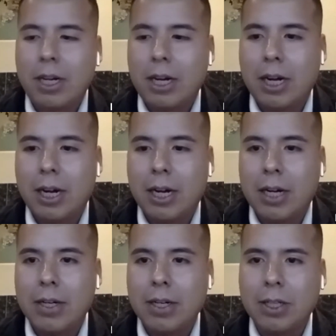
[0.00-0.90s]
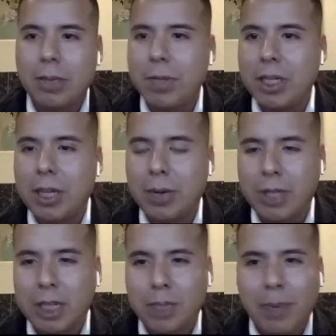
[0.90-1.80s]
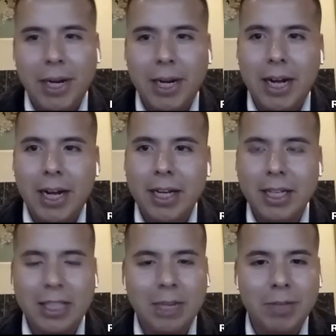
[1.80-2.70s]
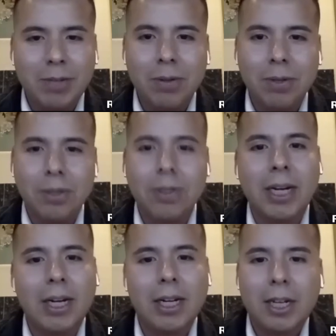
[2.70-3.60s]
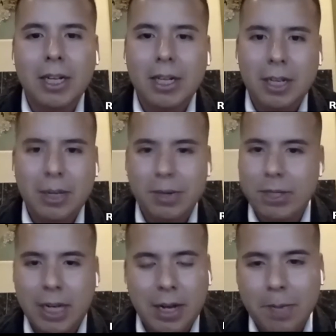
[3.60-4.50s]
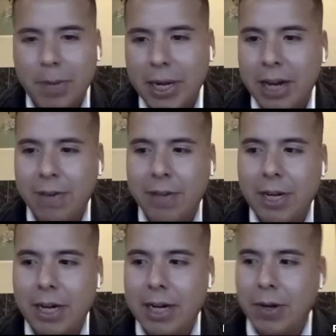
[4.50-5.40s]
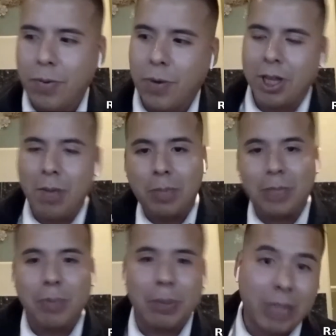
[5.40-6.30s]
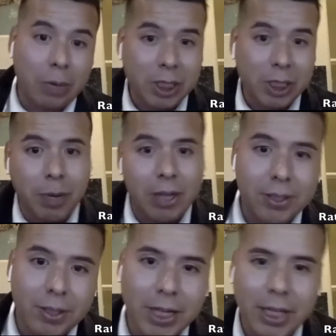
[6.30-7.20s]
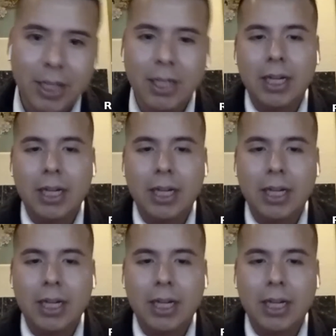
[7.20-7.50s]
Uh, some of the it was a Hispanic guy. His name is Raul Luna he was a big guy over there. And one of the people that were sponsoring,